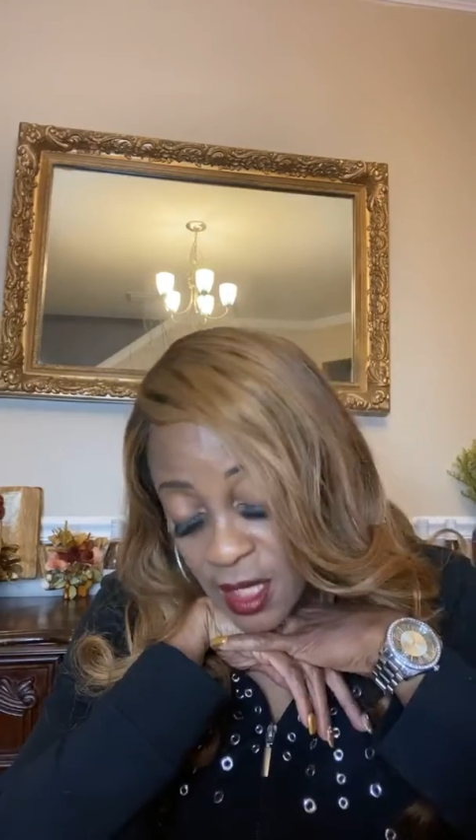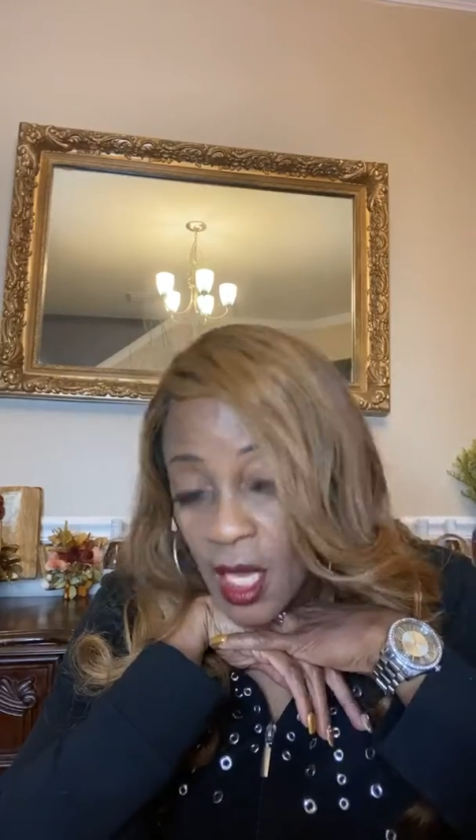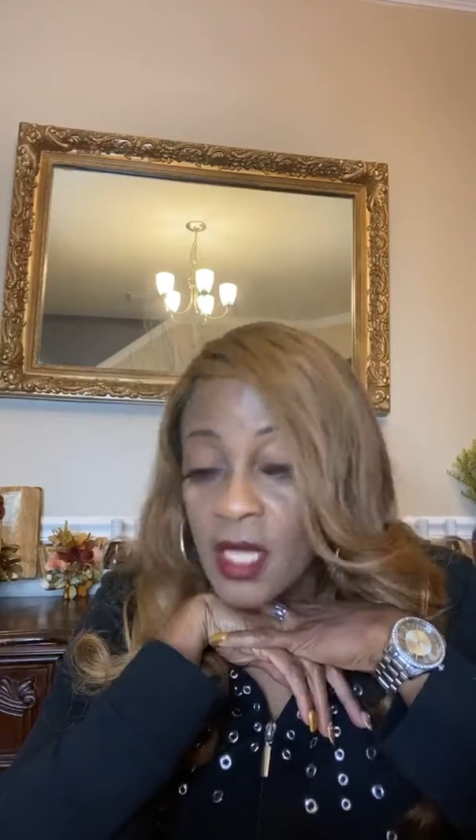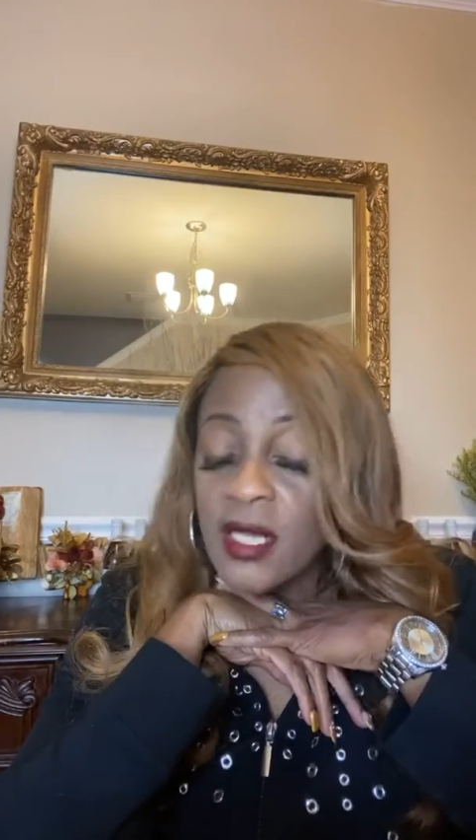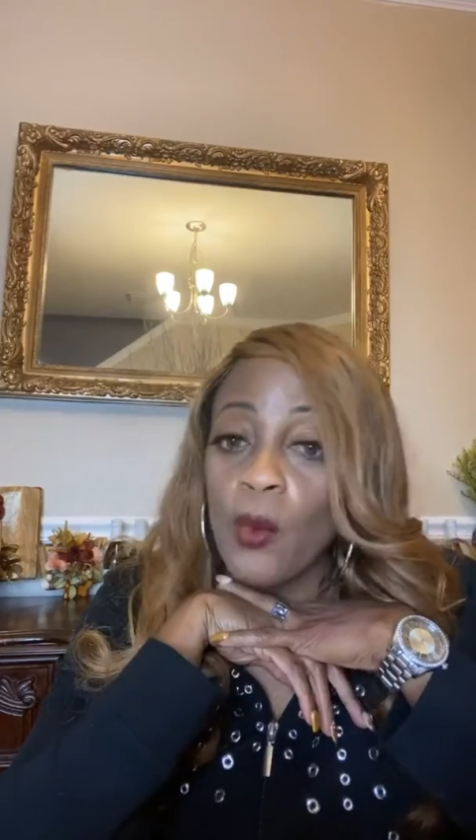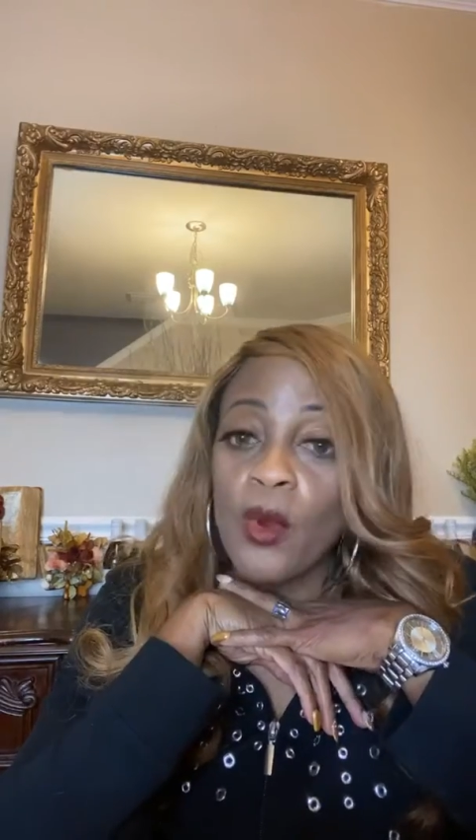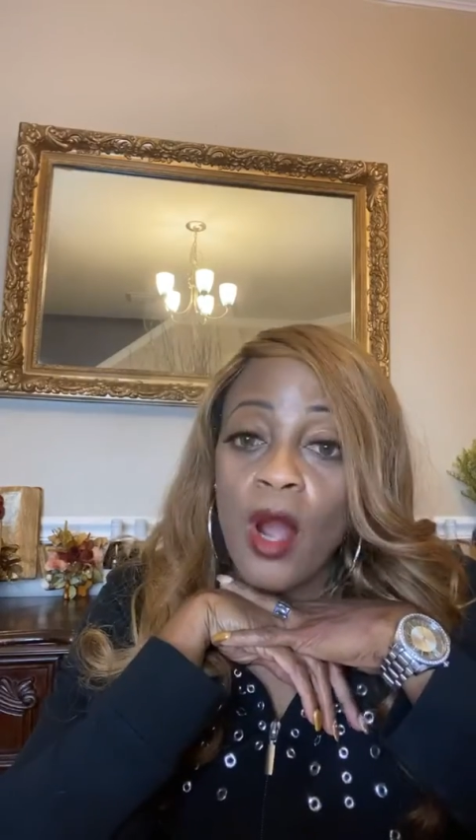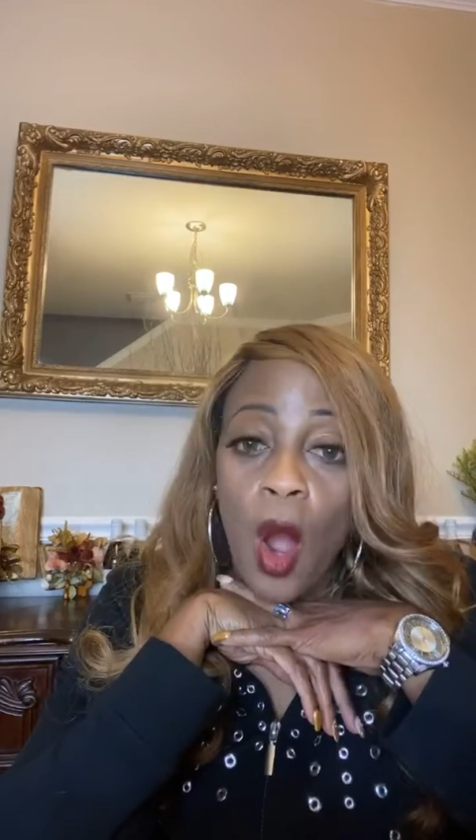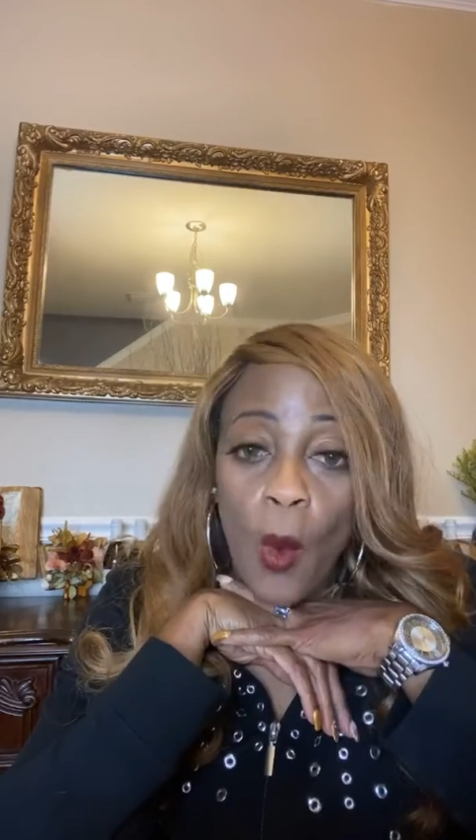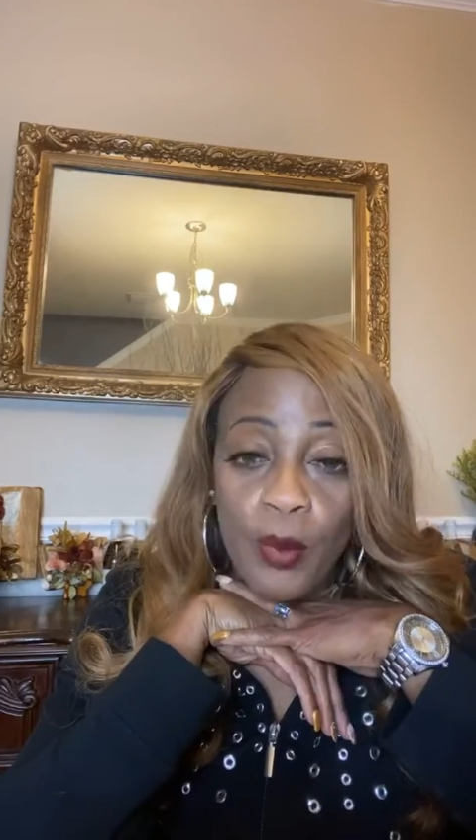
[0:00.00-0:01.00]
So, we're
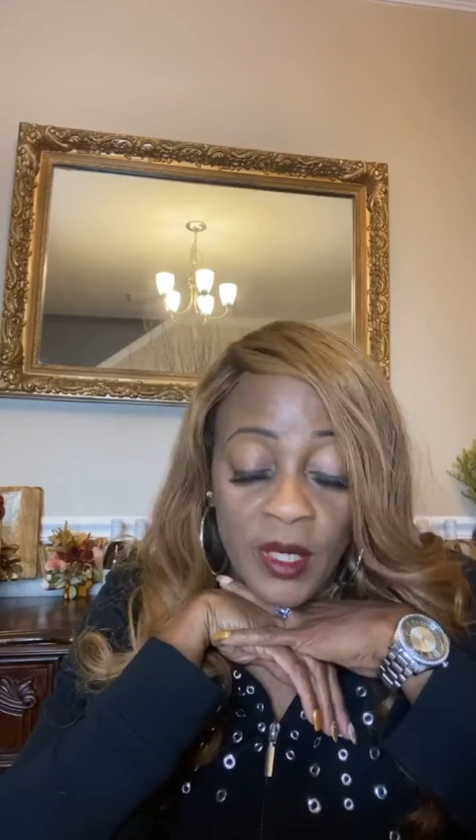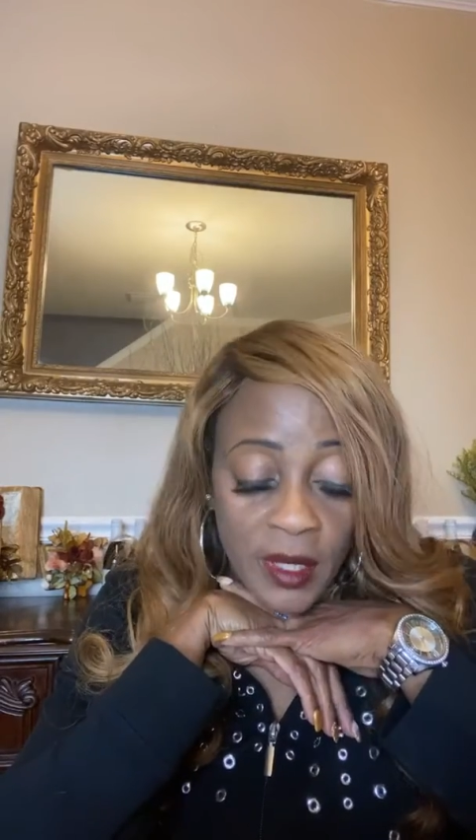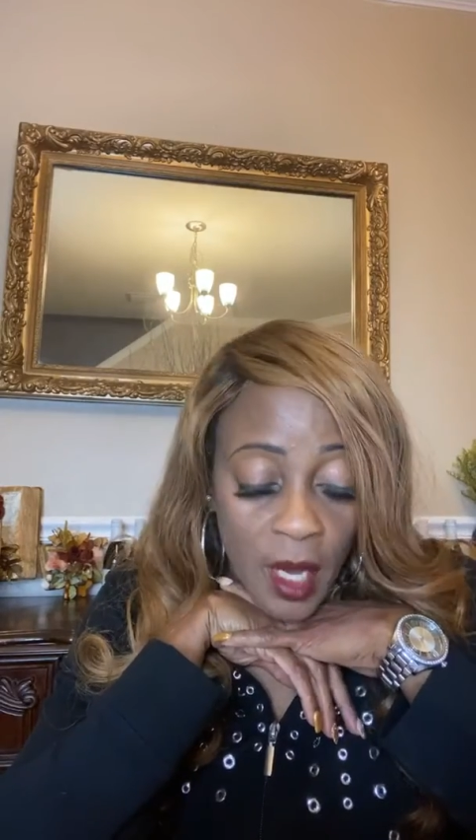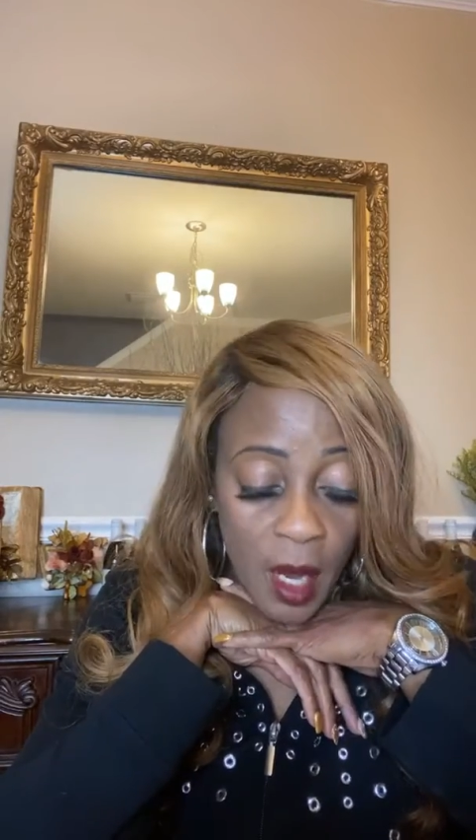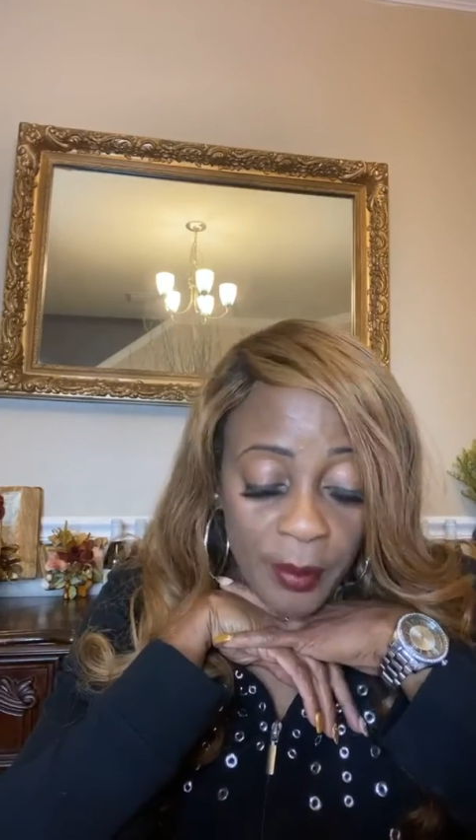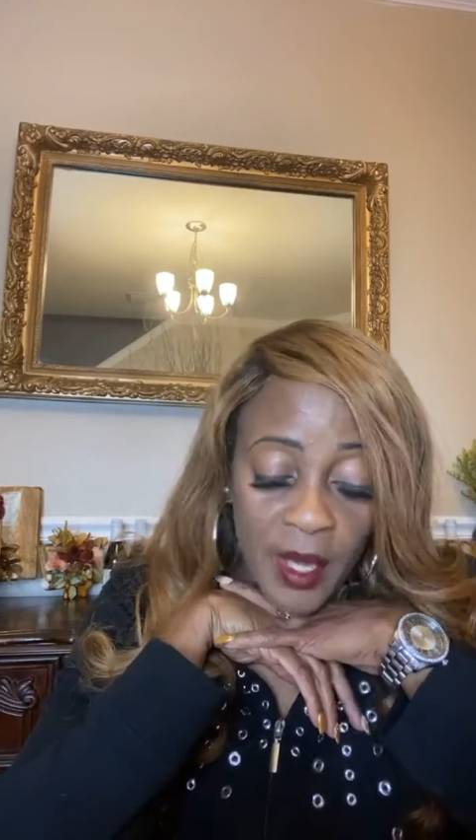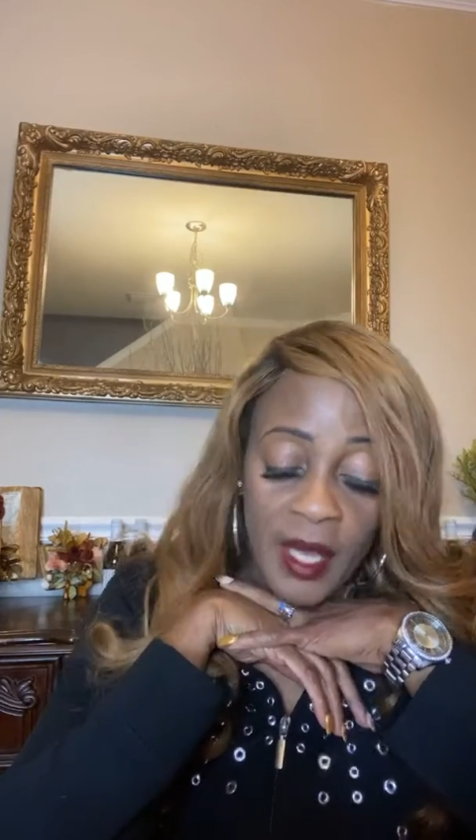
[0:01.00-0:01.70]
opening up,